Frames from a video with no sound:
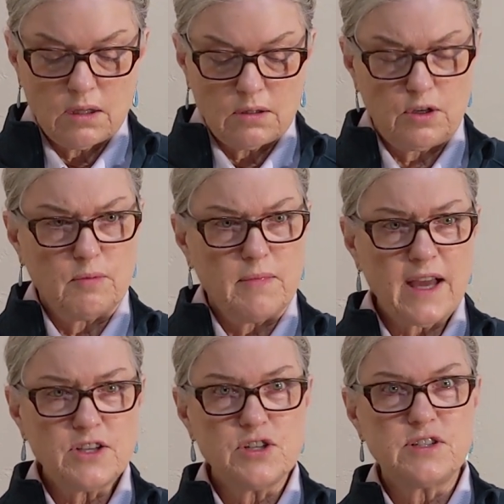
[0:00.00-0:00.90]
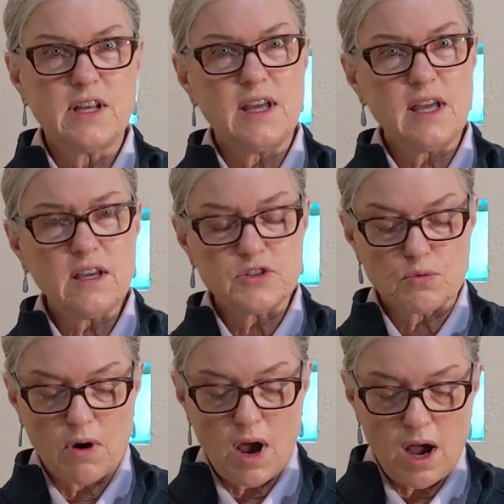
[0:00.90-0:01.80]
Your Majesty, he
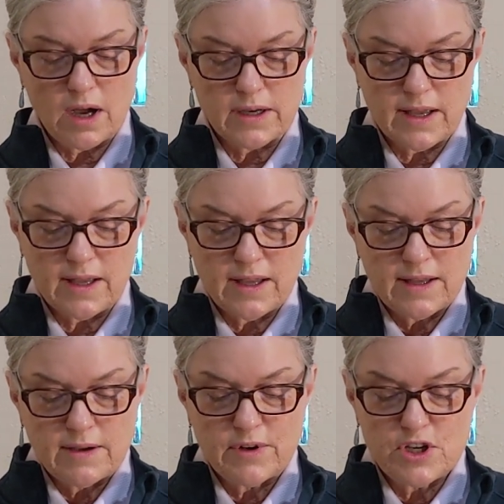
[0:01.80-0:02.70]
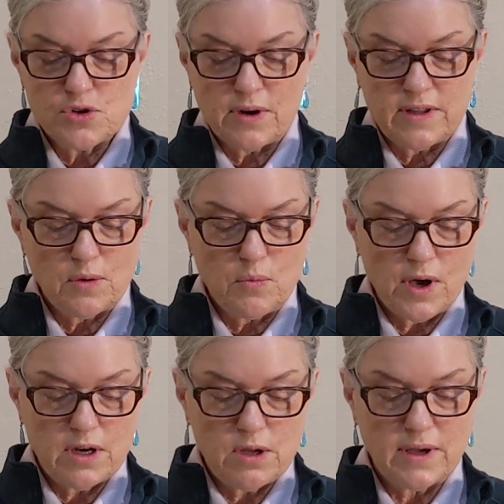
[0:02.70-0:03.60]
is wrong, rejoined the
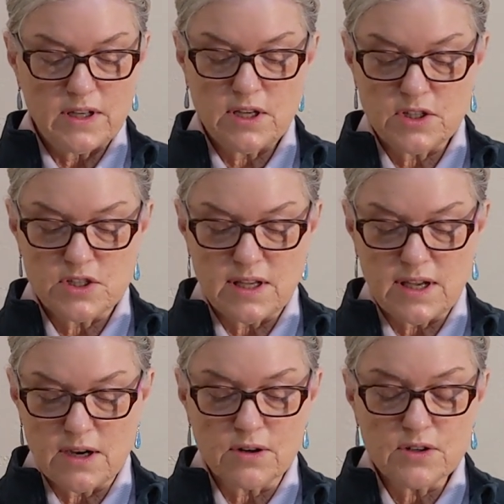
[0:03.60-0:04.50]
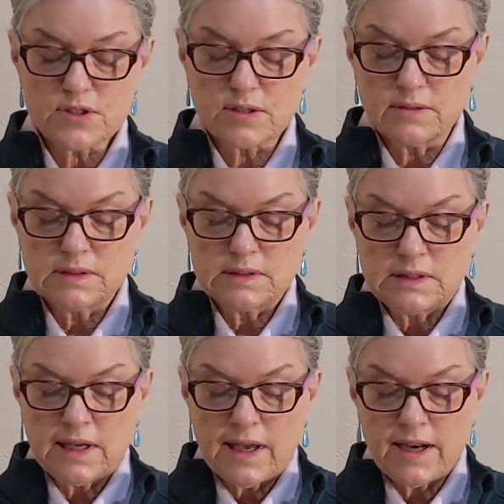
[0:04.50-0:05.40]
one who had touched the ears.
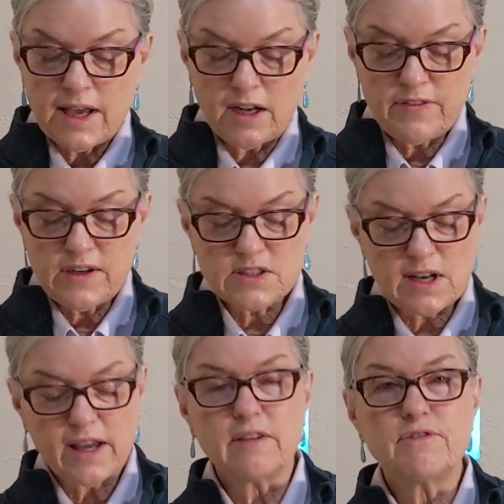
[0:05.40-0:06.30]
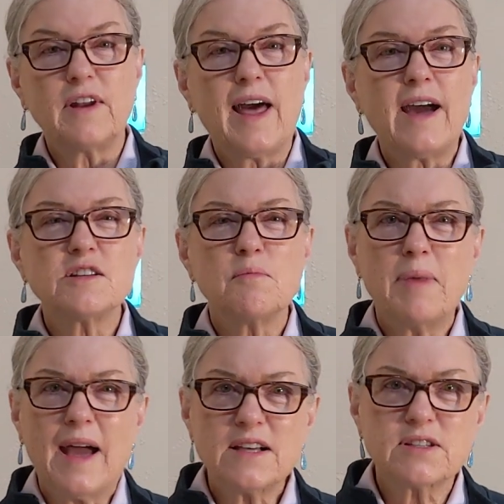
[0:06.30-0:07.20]
An elephant is like a flat
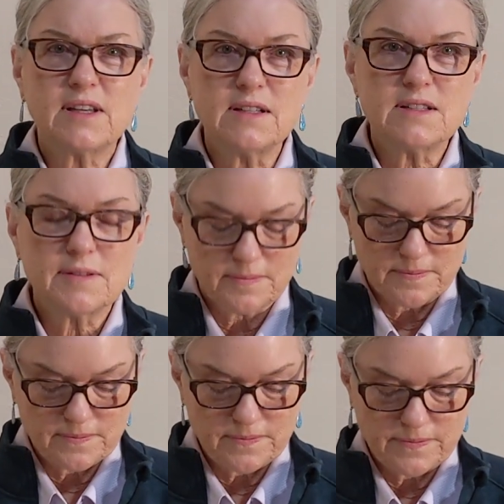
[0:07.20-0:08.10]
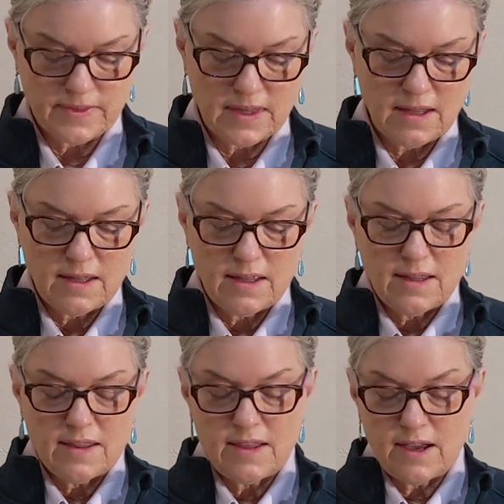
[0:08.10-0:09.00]
basket.
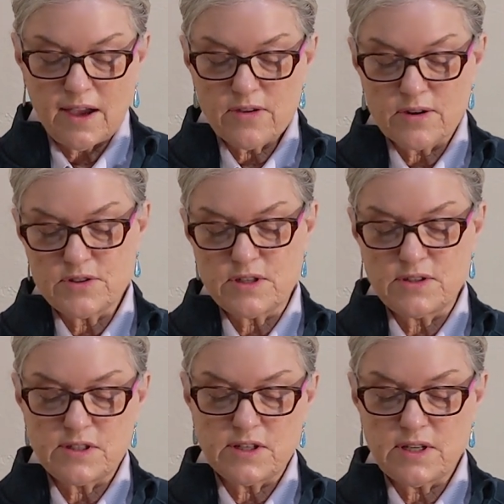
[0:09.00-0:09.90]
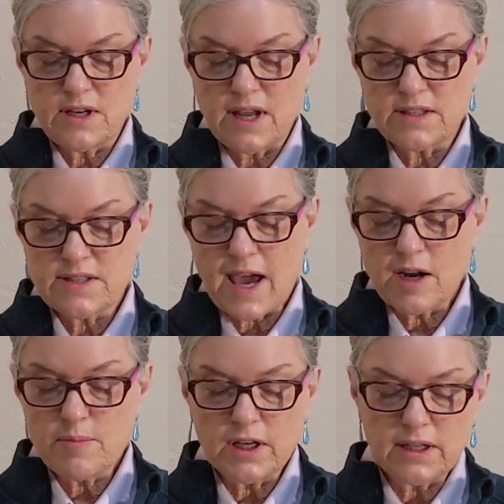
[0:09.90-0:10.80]
The others insisted as
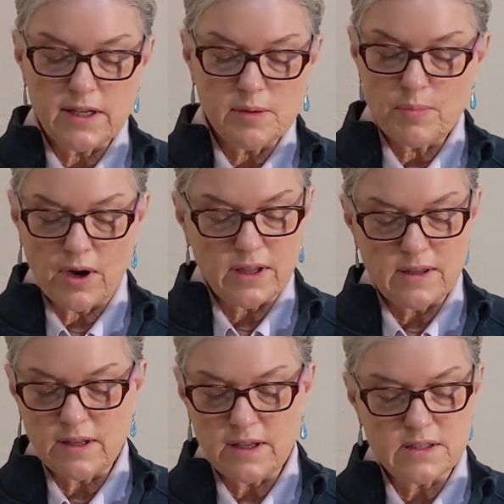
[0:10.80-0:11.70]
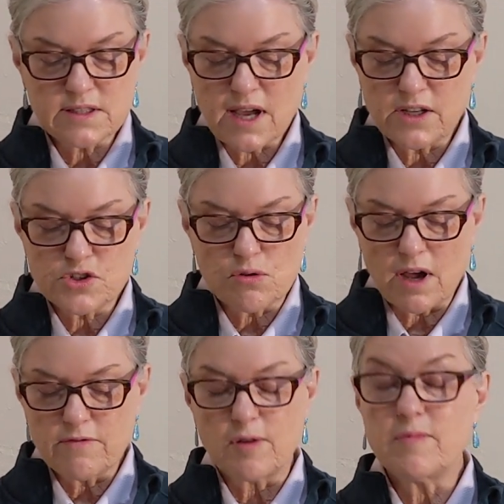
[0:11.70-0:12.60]
adamantly upon the insights
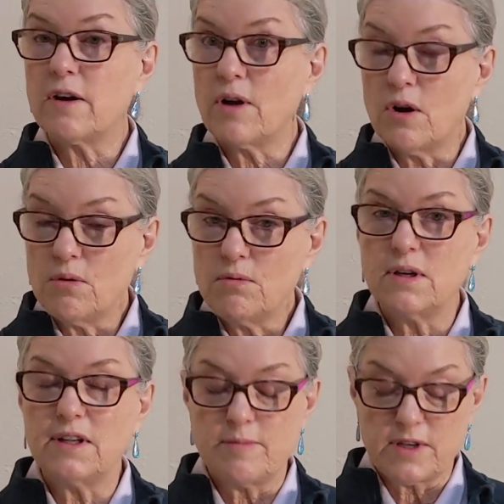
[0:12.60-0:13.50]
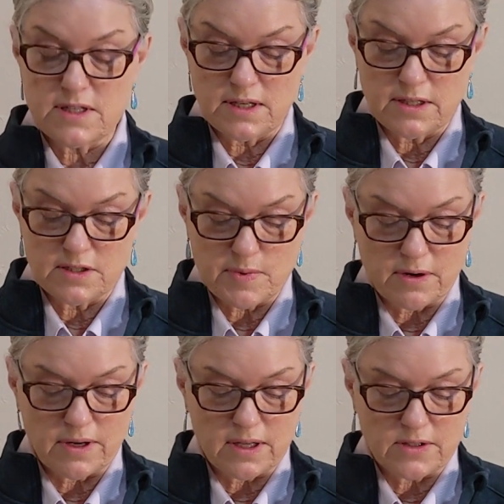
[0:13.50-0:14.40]
drawn from their own limited
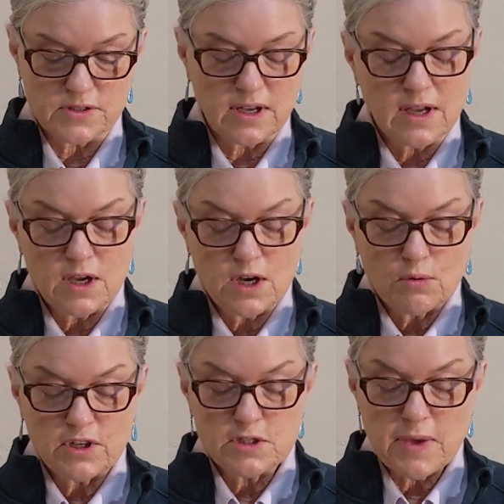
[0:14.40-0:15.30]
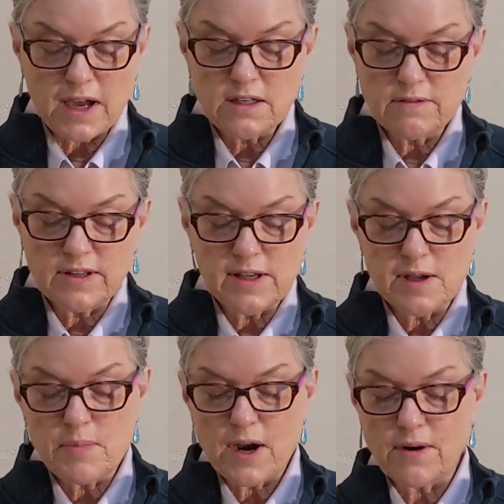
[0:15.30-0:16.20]
experience, respectively
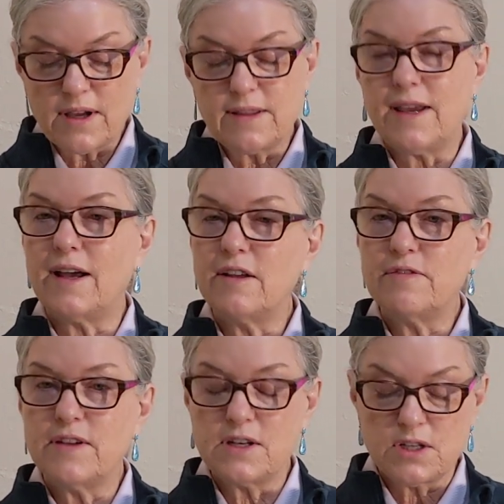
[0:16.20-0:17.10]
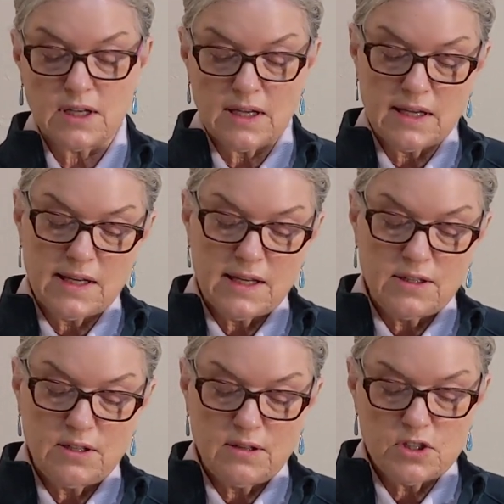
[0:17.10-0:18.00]
comparing the elephant
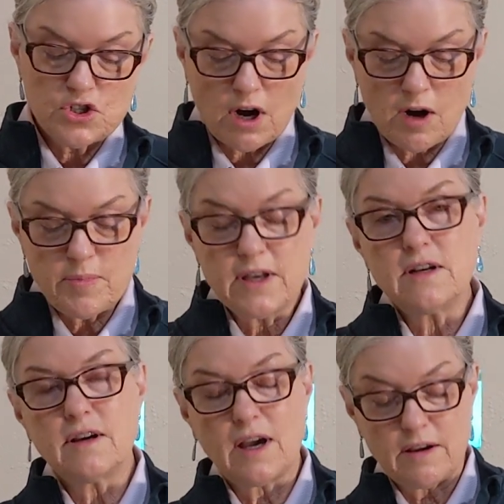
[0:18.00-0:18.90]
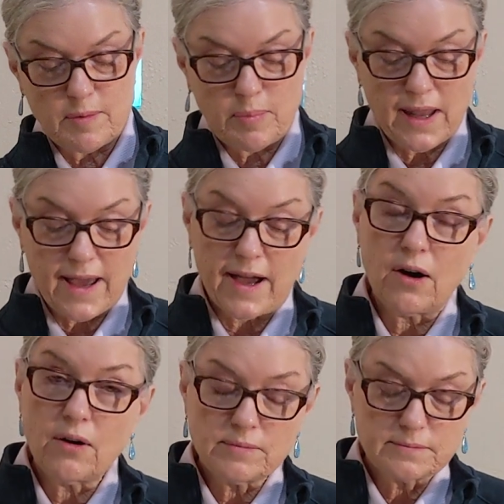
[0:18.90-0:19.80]
to the sharp end of a
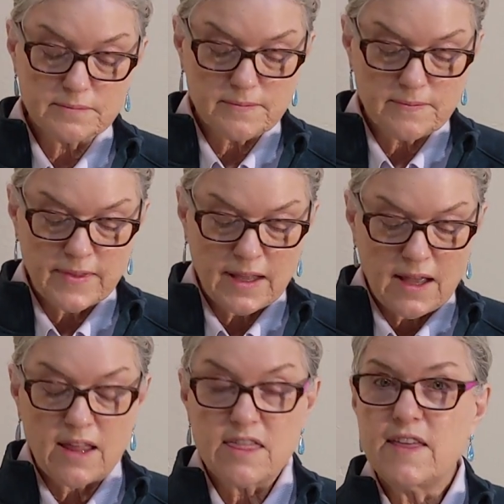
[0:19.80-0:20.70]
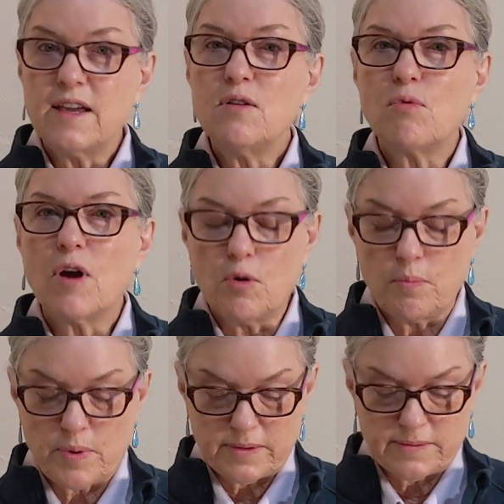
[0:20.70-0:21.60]
plow, a thin
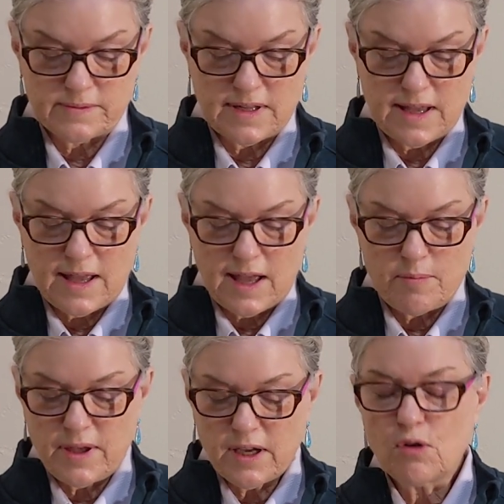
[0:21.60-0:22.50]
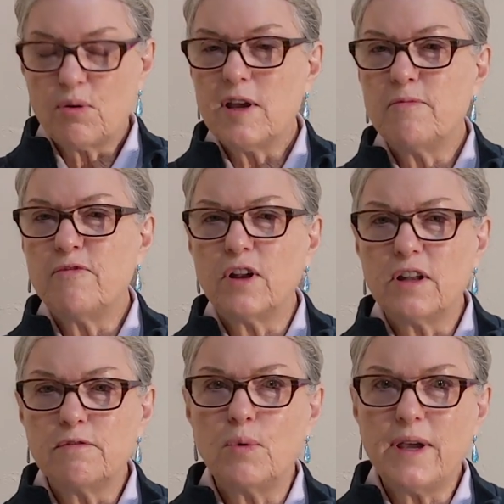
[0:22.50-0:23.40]
rope, a big crib full
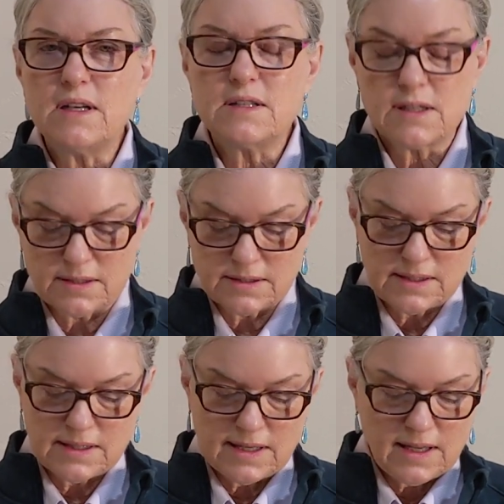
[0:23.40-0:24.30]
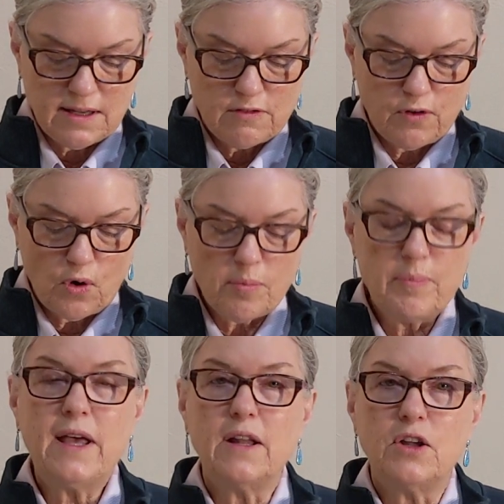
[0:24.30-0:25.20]
of wheat, 4
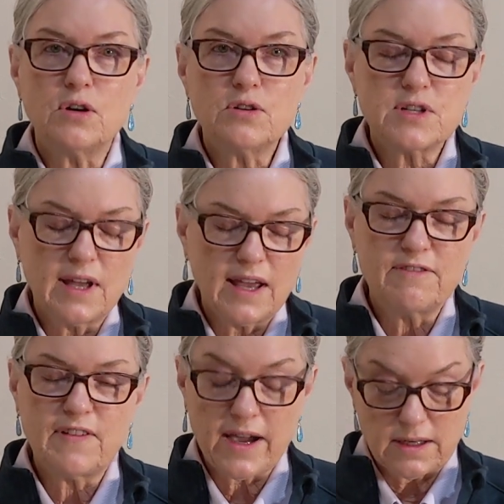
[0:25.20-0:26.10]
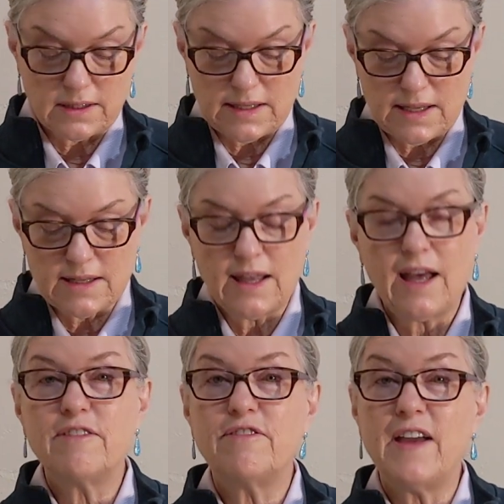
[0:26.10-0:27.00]
pillars, and finally,
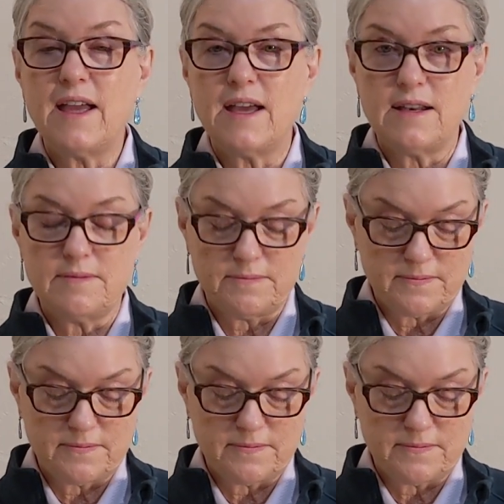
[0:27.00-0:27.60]
a fan.